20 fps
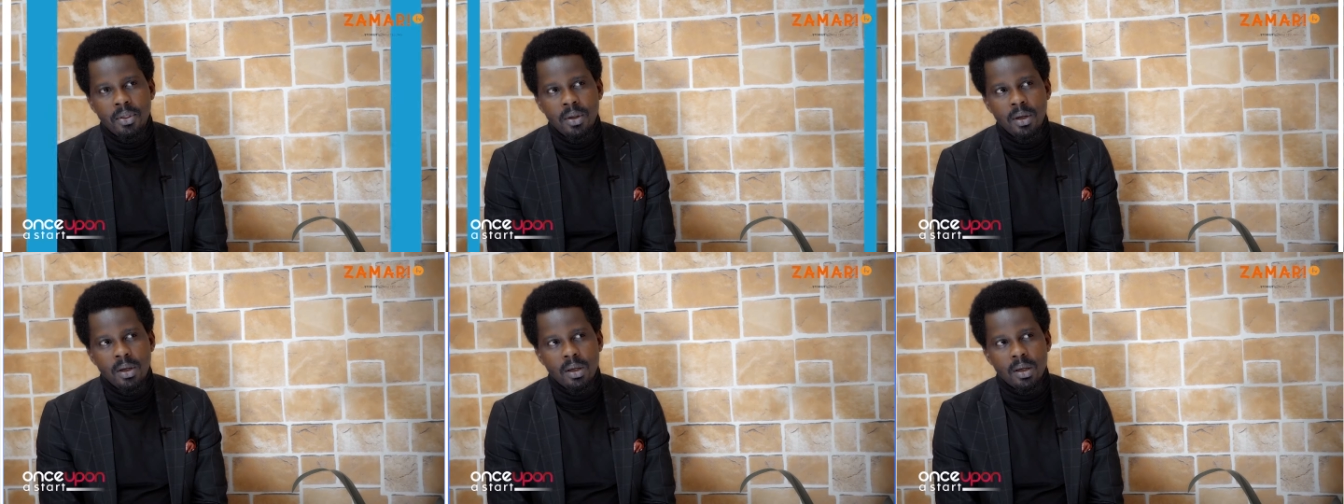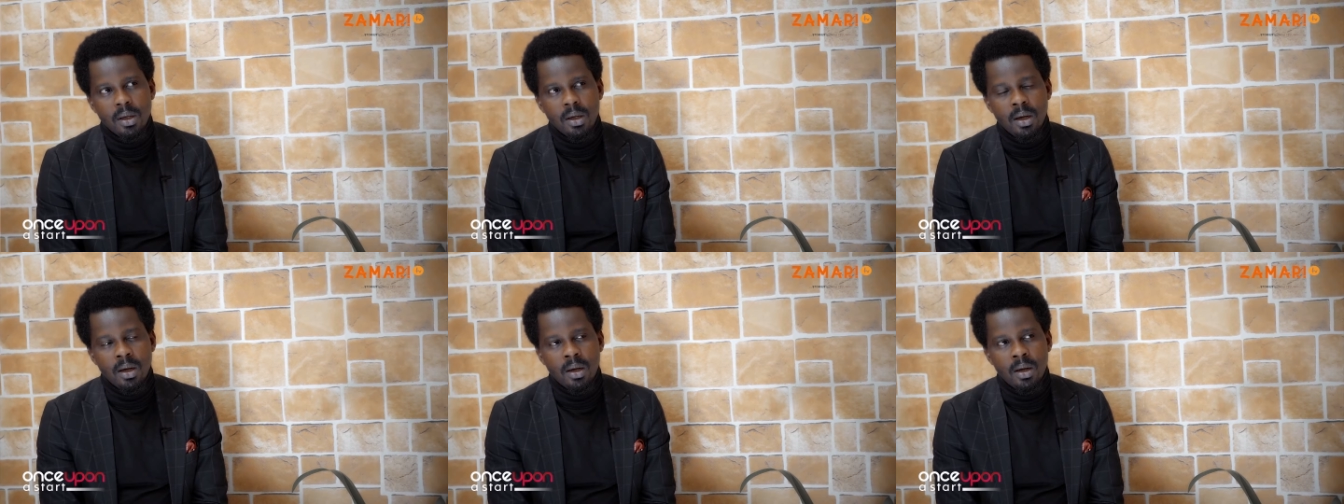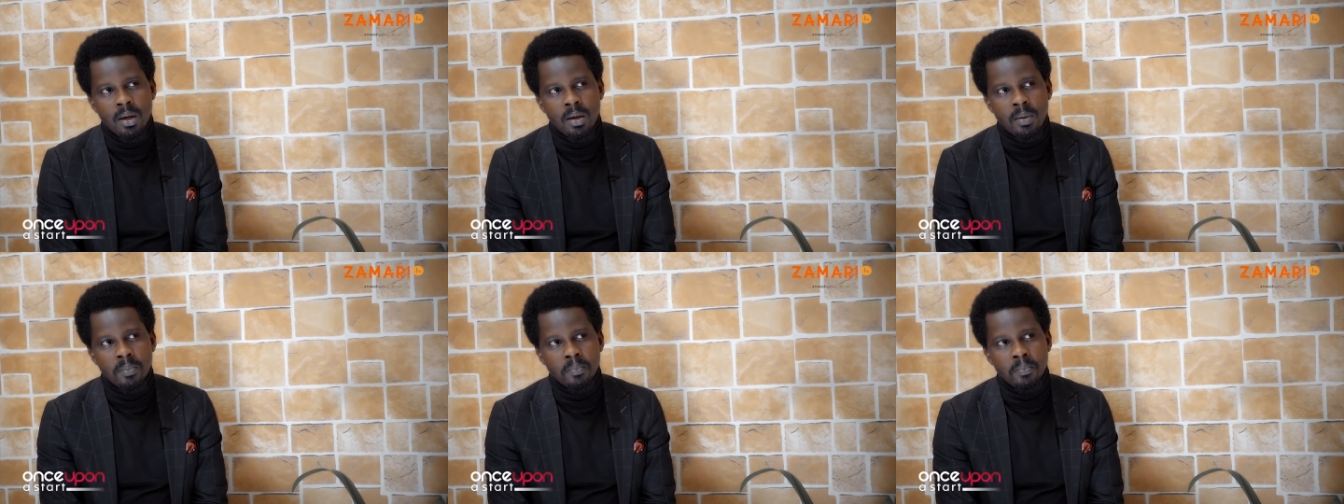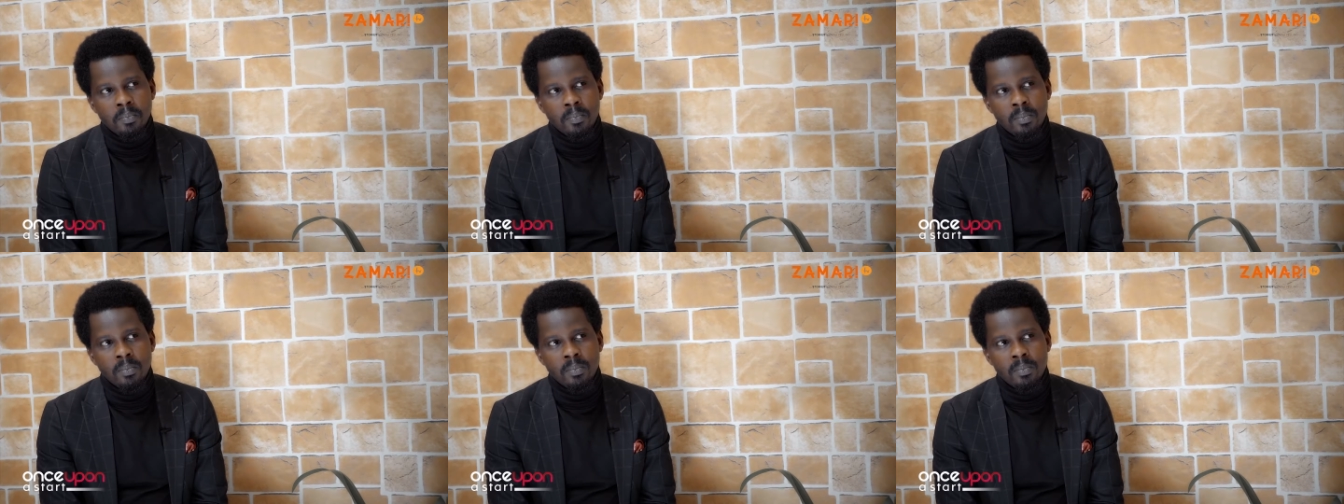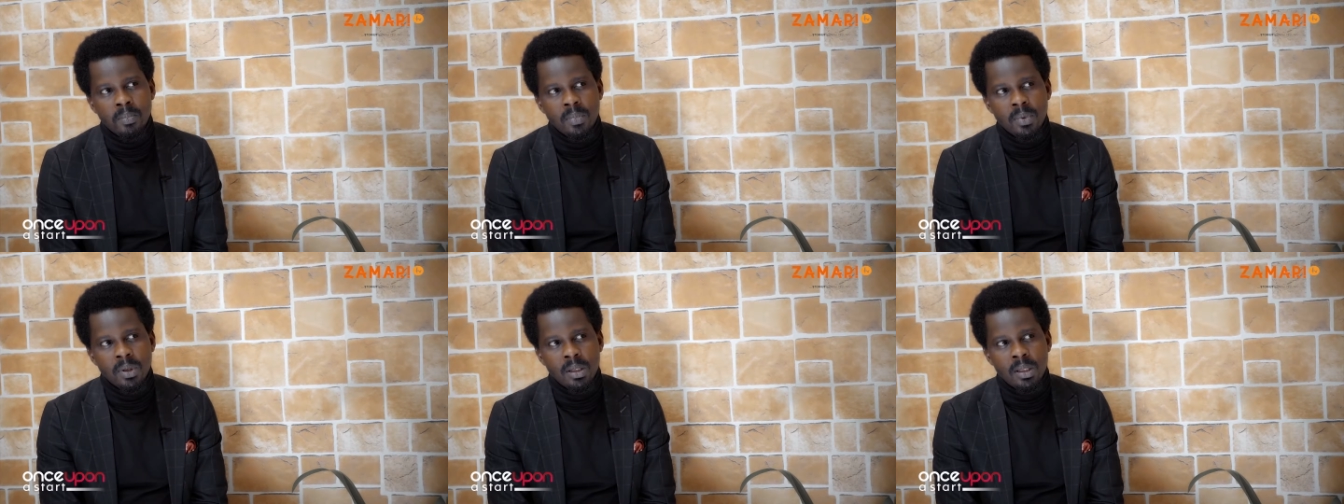think
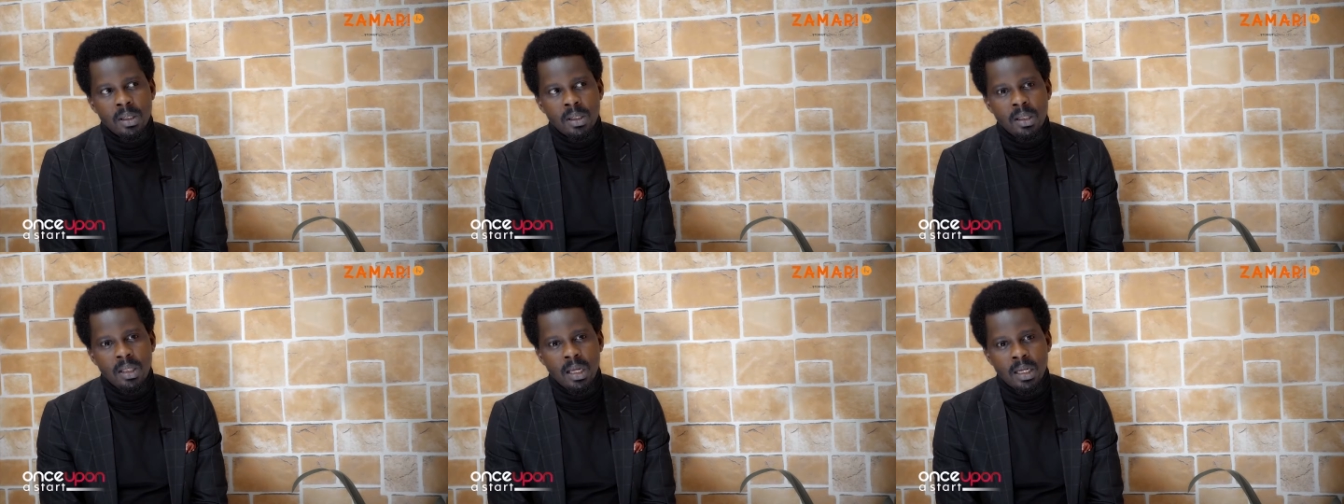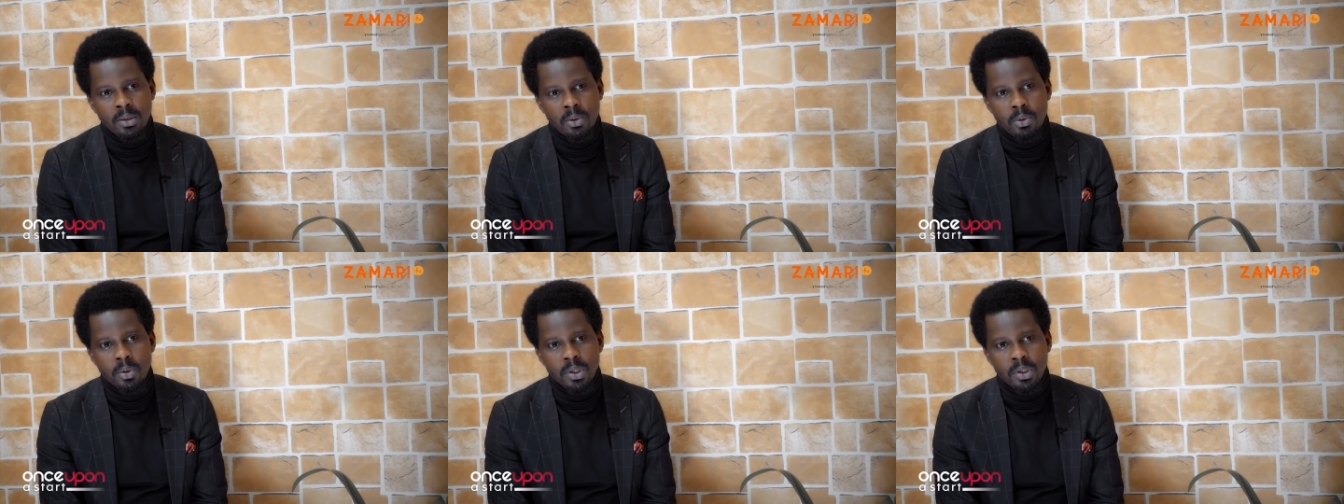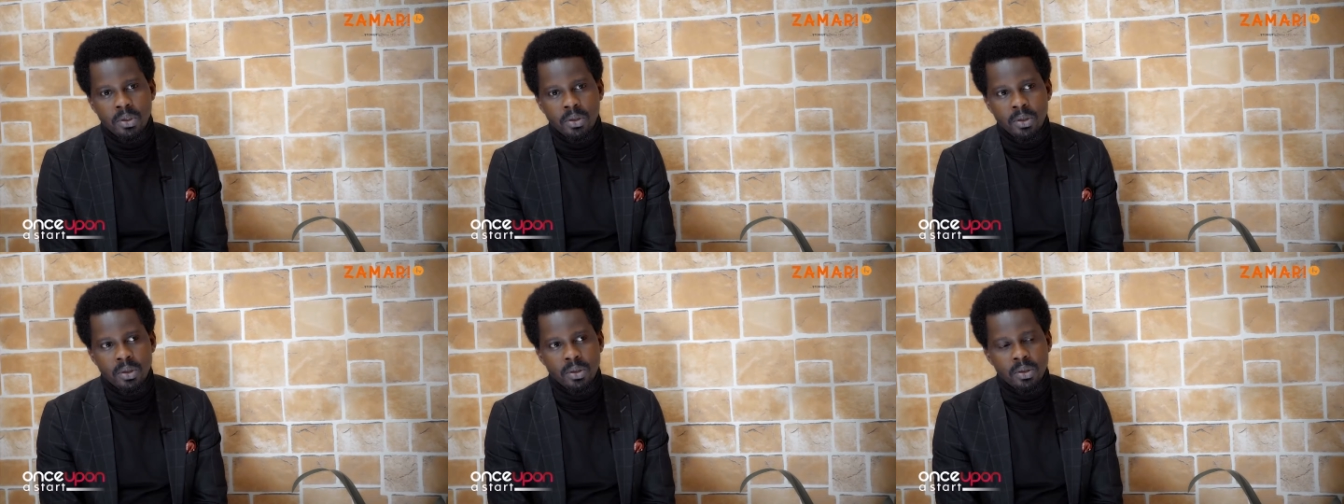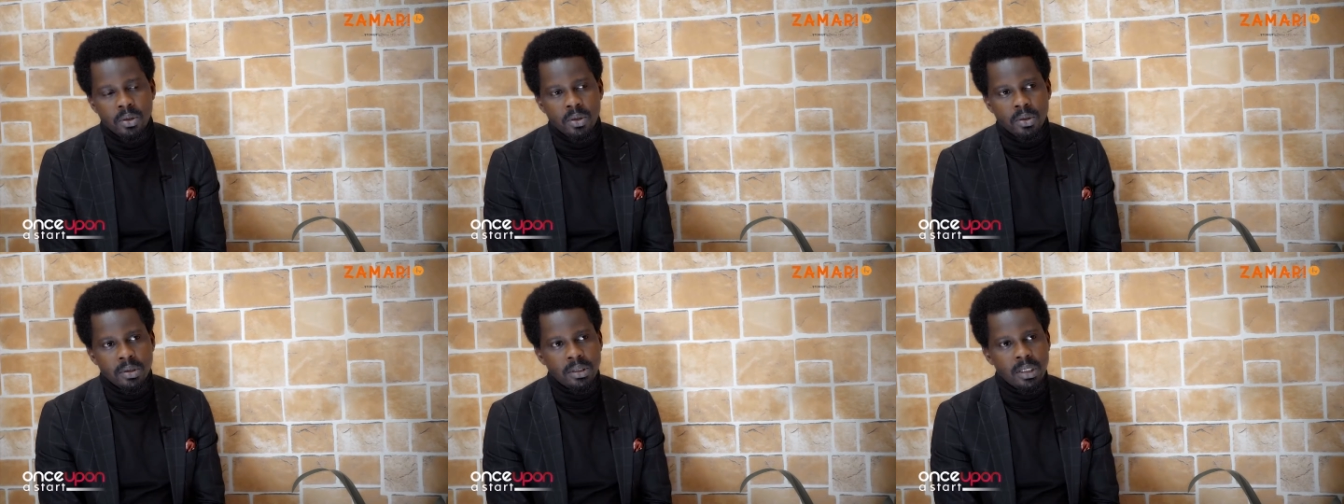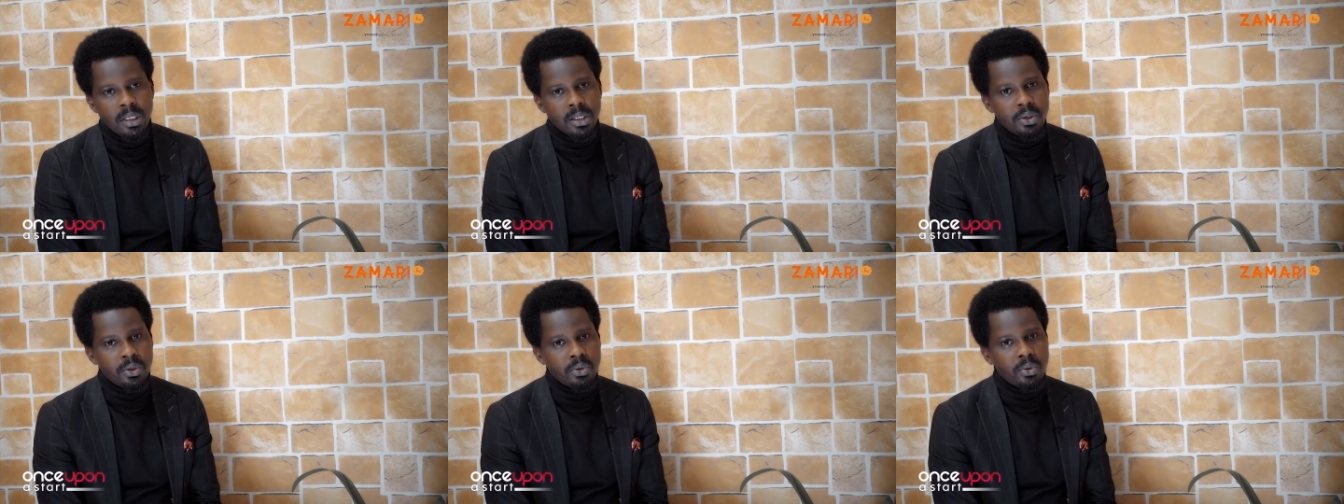that question is
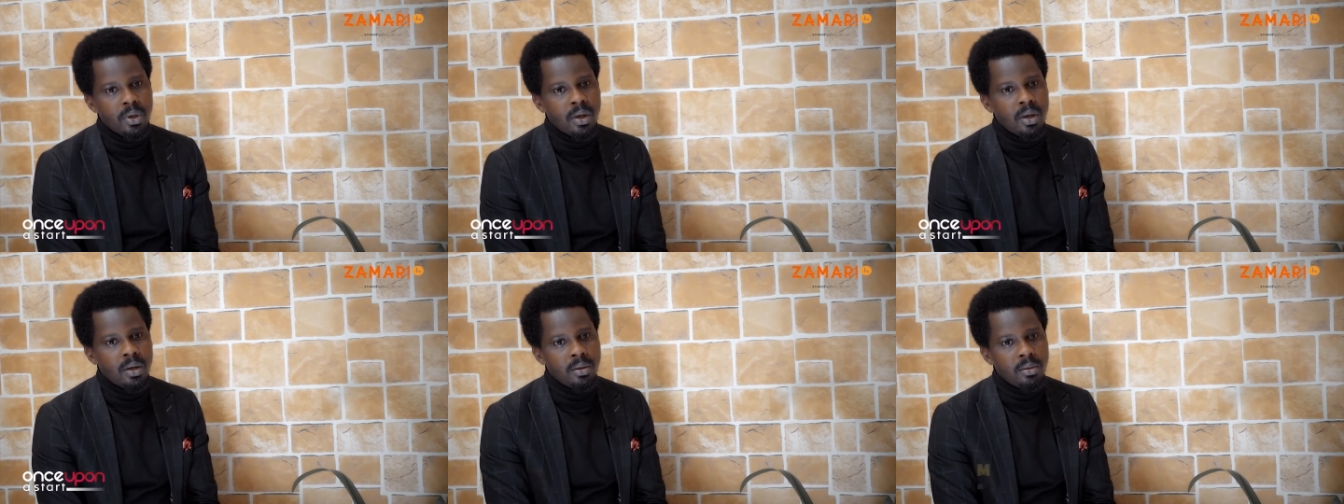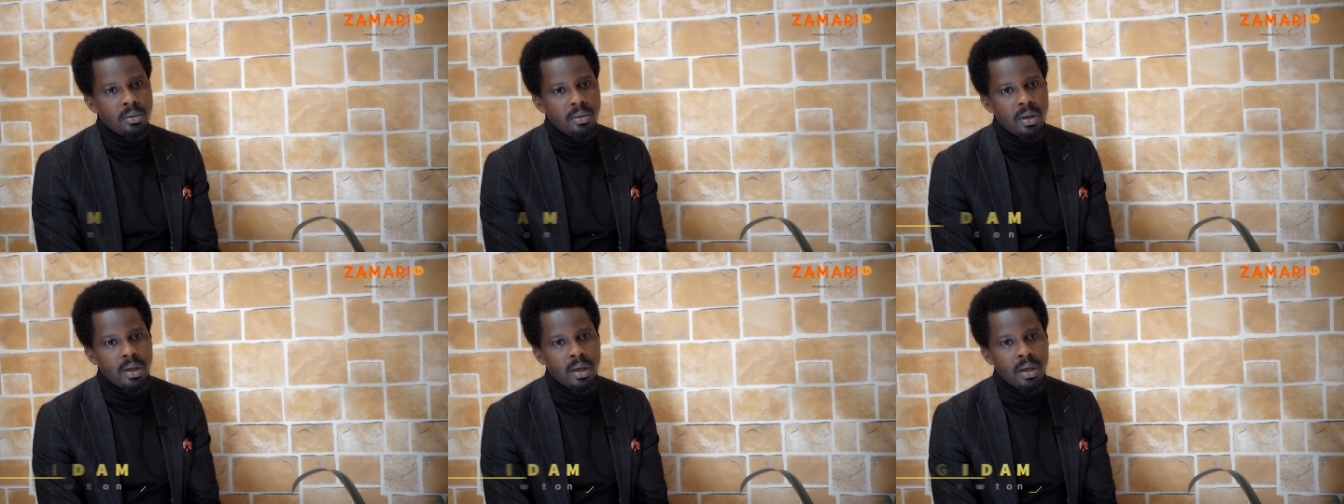contextual,